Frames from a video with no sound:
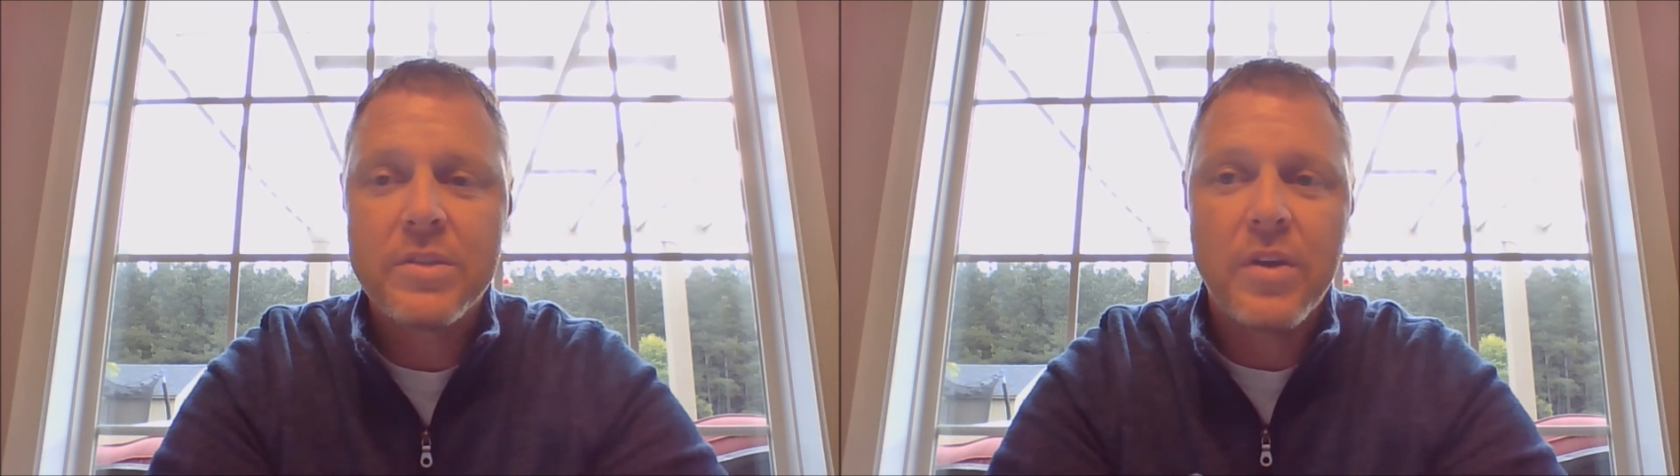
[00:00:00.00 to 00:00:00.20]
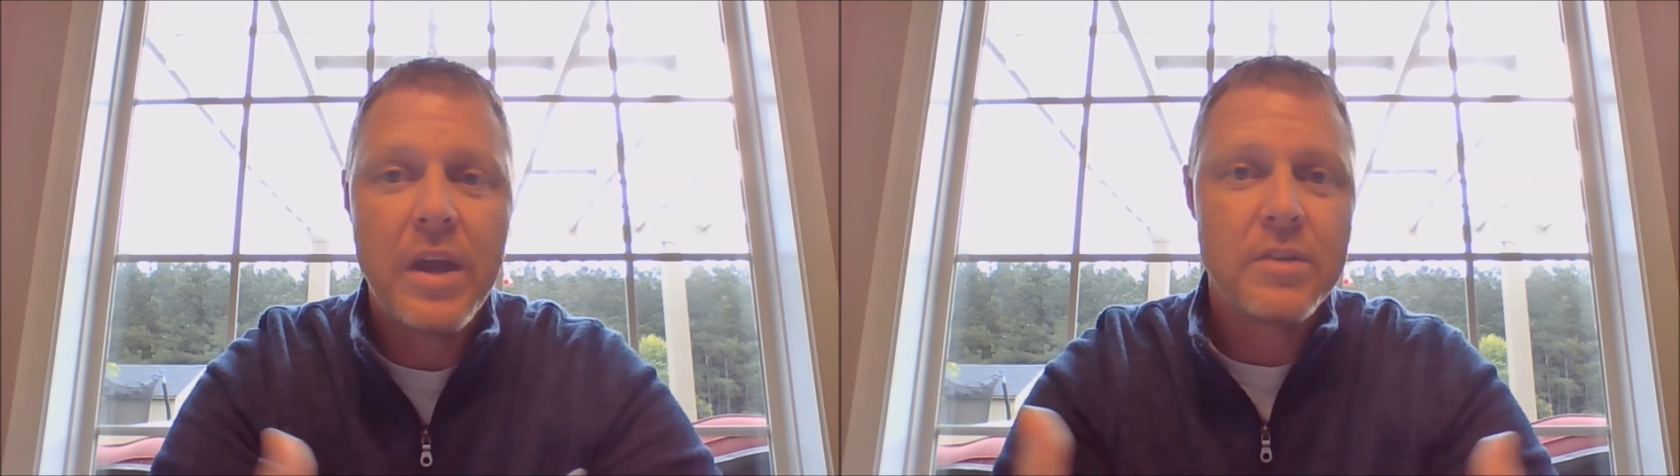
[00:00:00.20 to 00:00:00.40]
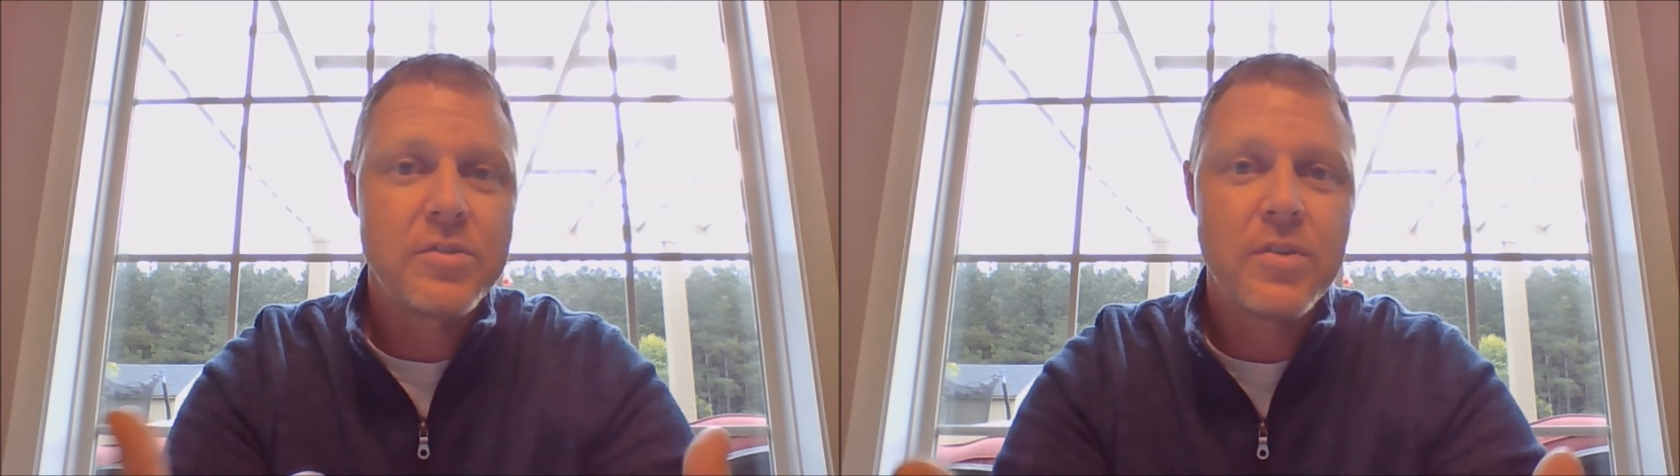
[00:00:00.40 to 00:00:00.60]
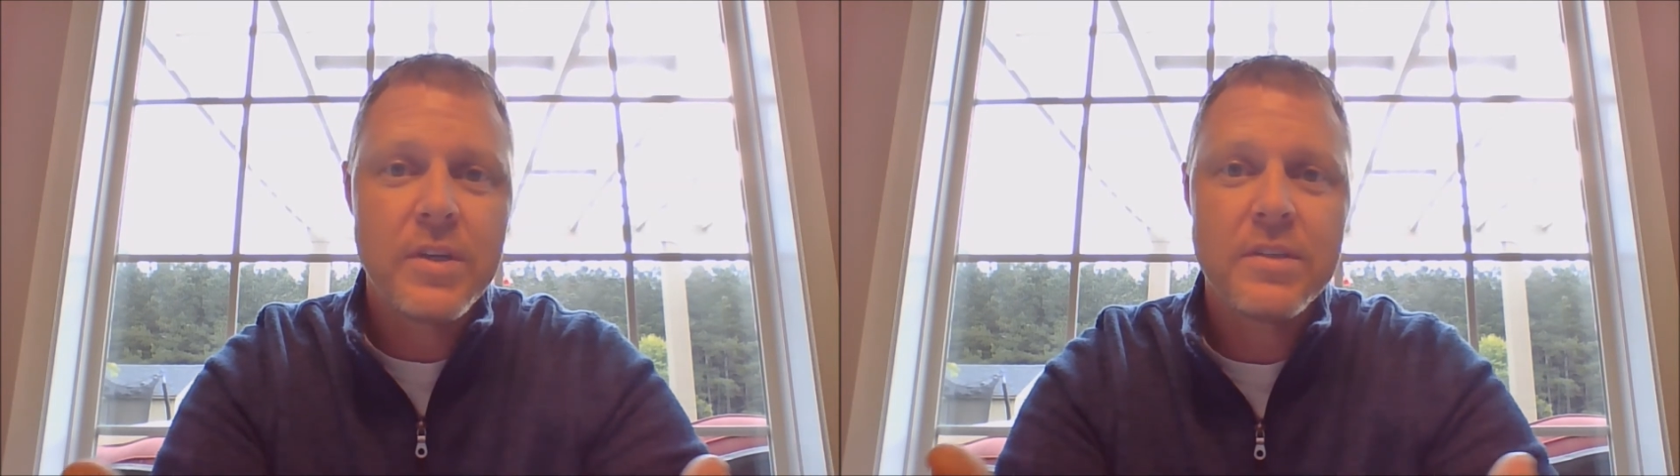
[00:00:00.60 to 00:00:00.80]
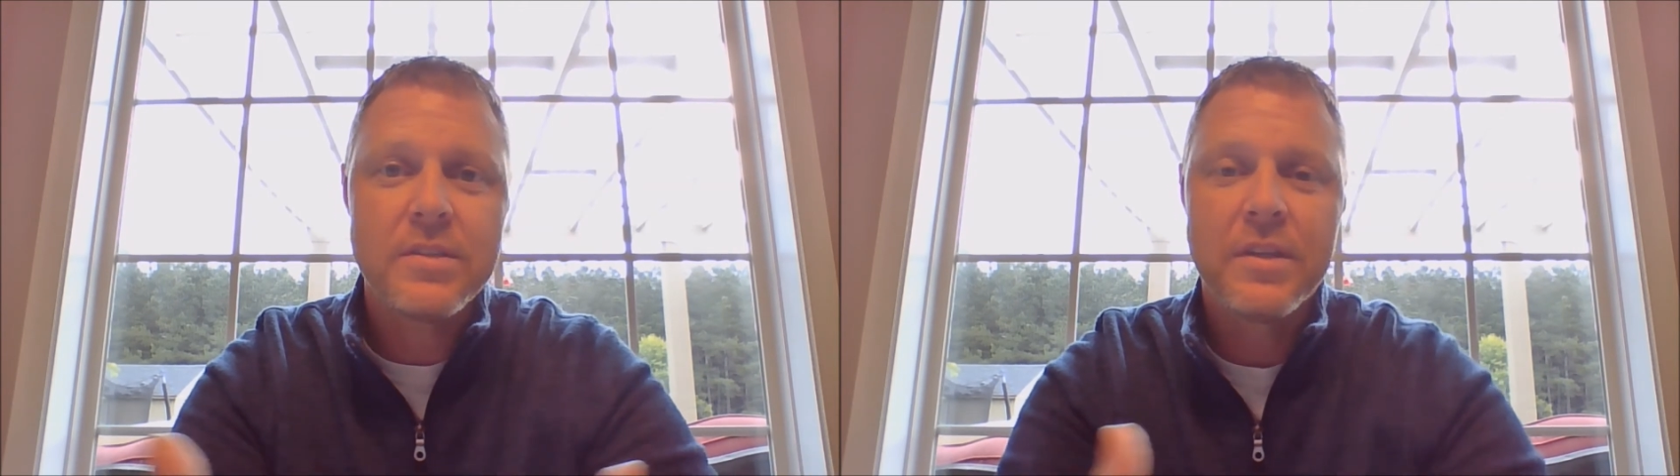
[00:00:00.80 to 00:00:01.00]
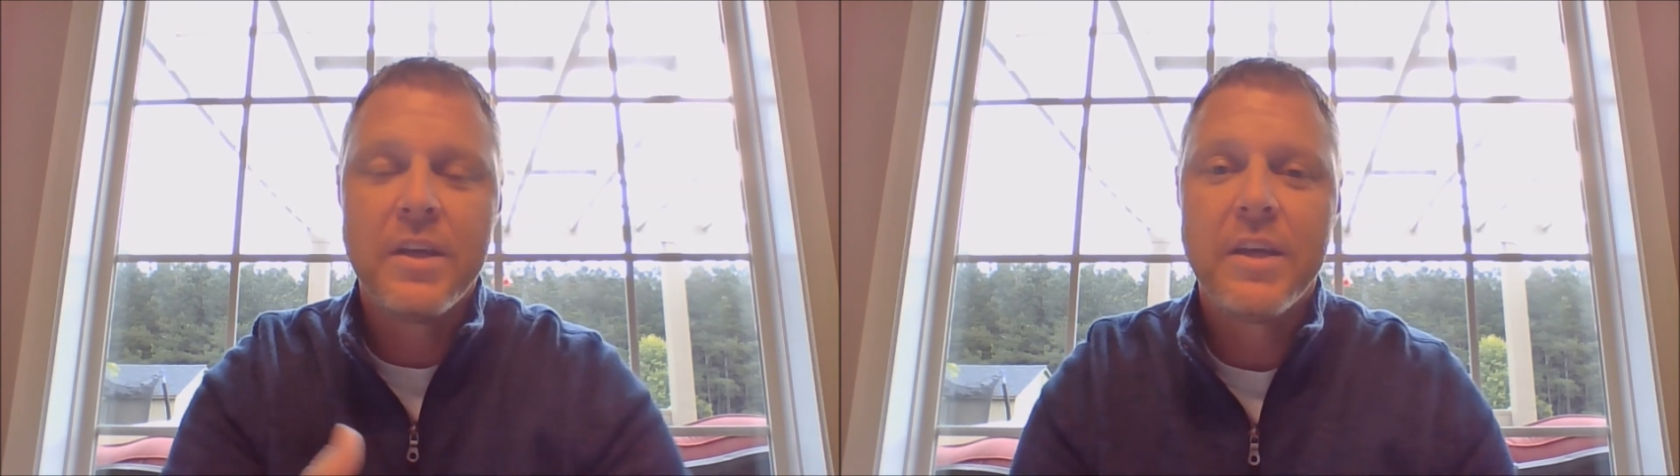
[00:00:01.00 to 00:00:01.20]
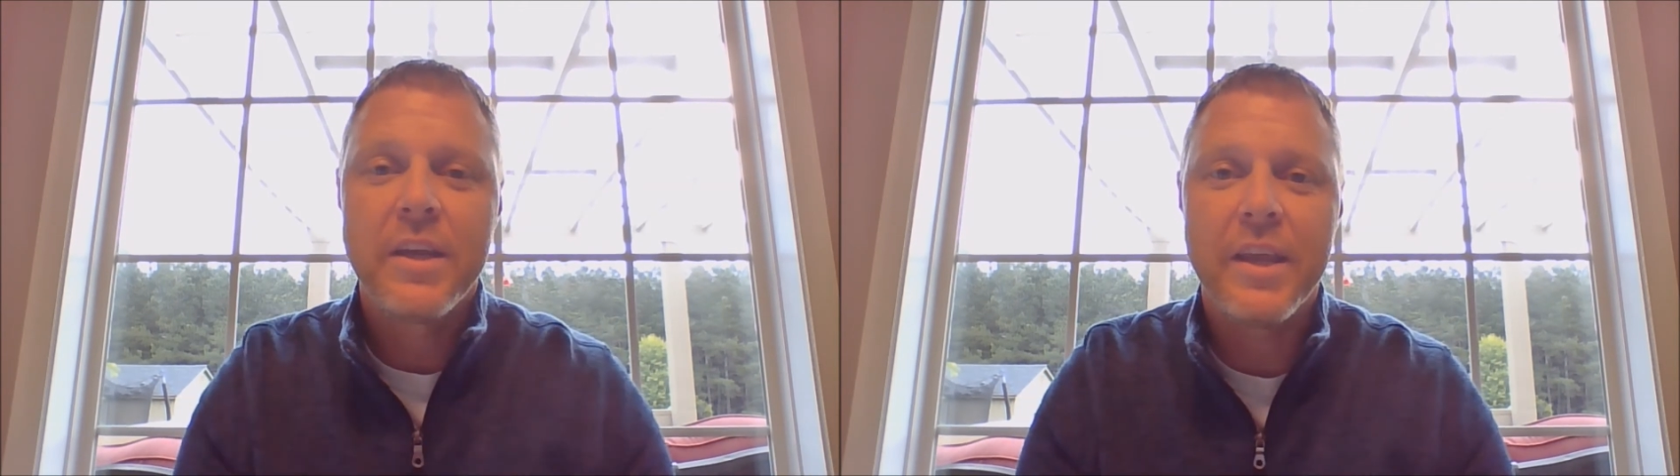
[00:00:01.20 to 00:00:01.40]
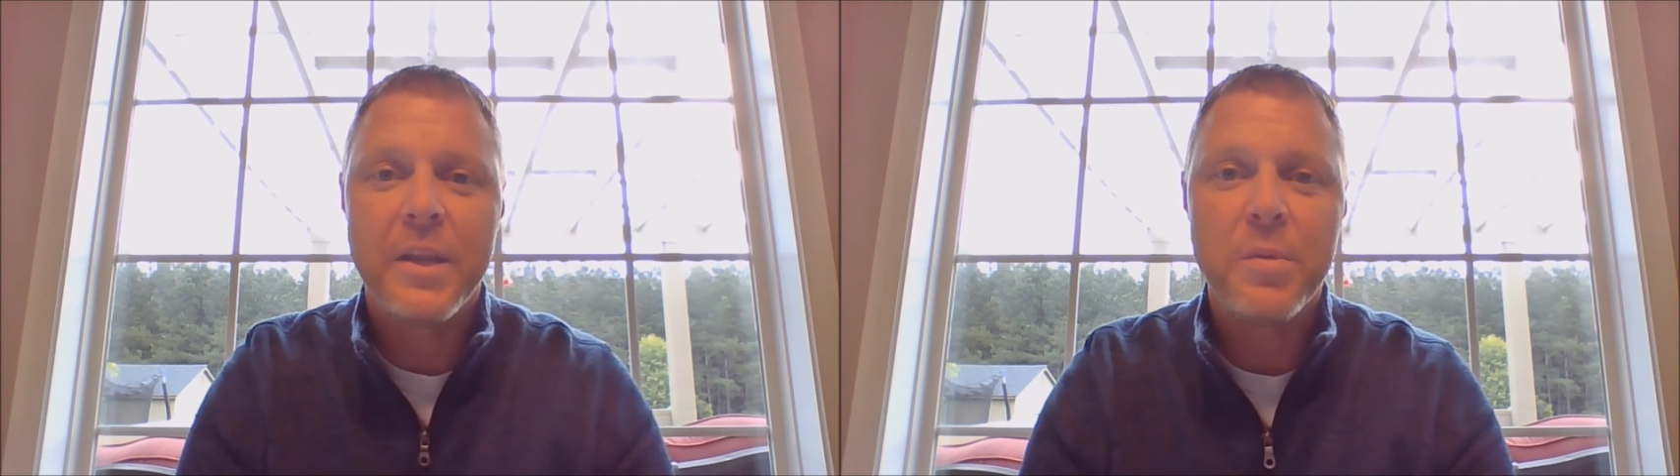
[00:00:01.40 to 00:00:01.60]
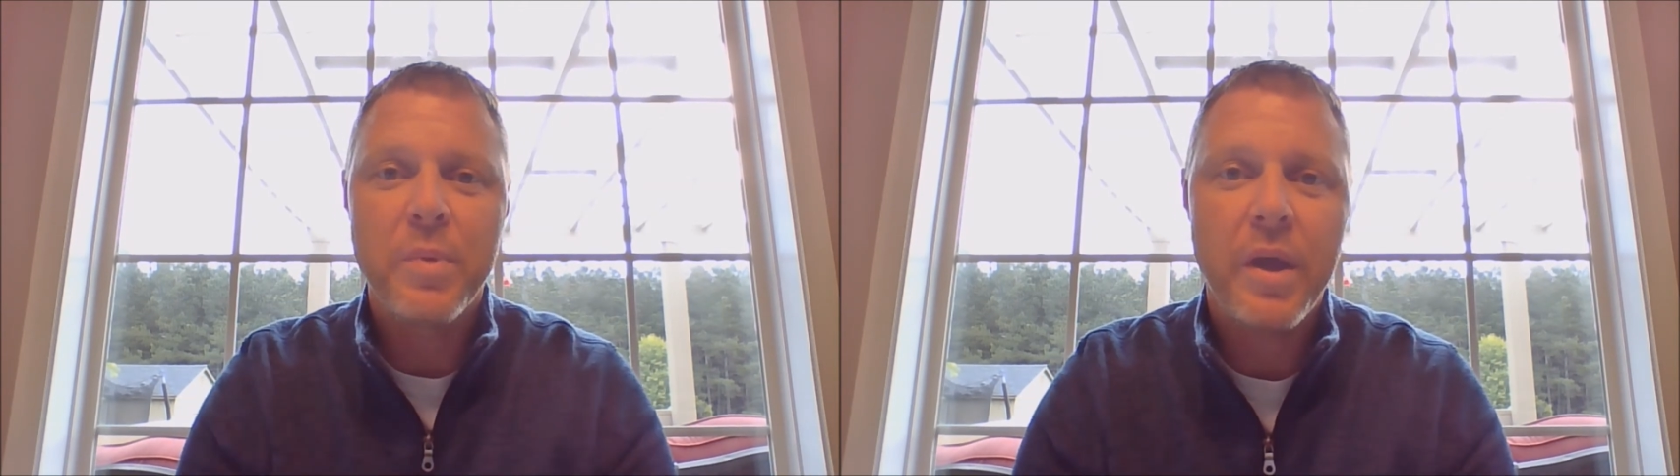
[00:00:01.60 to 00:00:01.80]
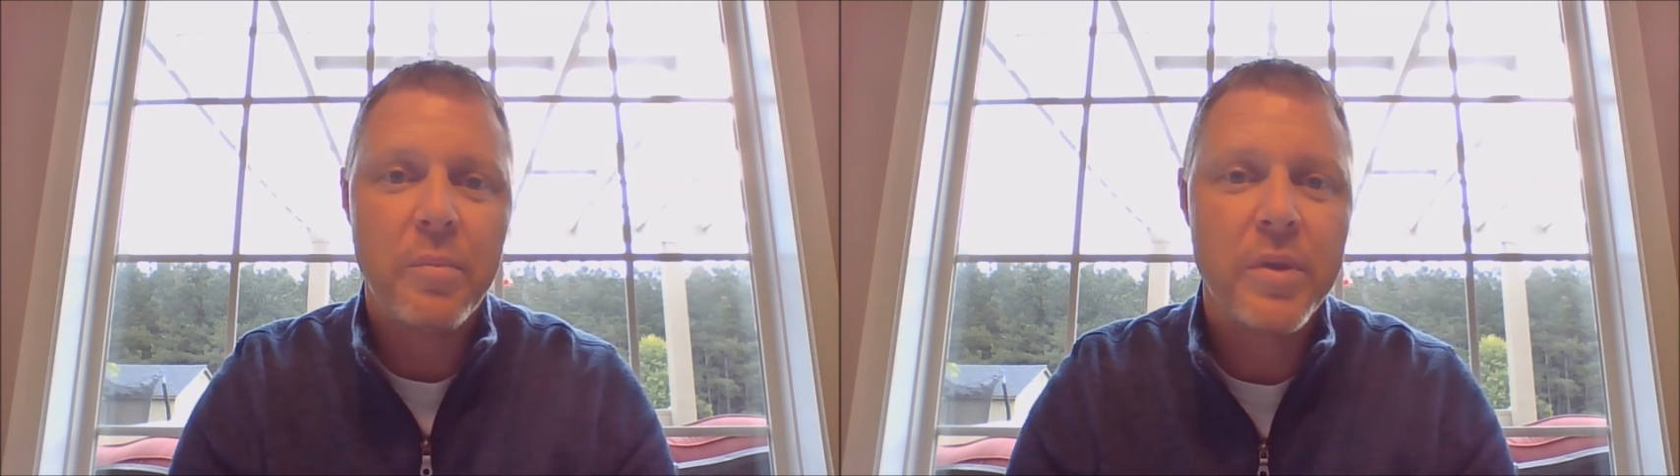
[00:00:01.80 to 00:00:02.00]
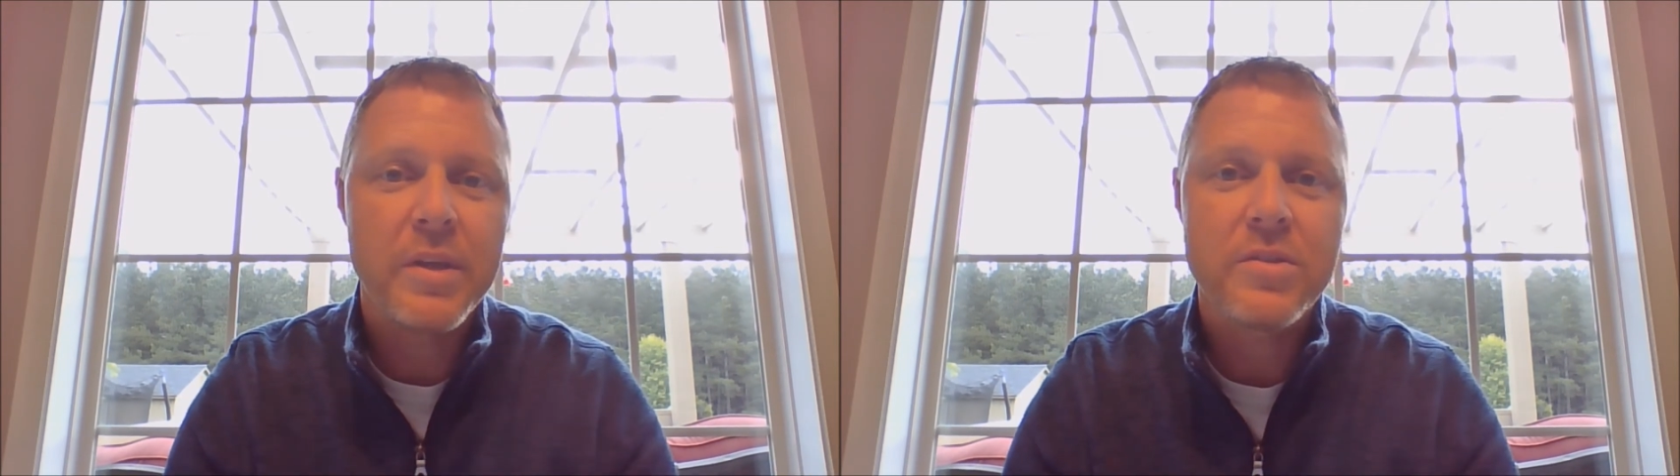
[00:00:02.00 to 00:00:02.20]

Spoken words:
or how stress can impact me.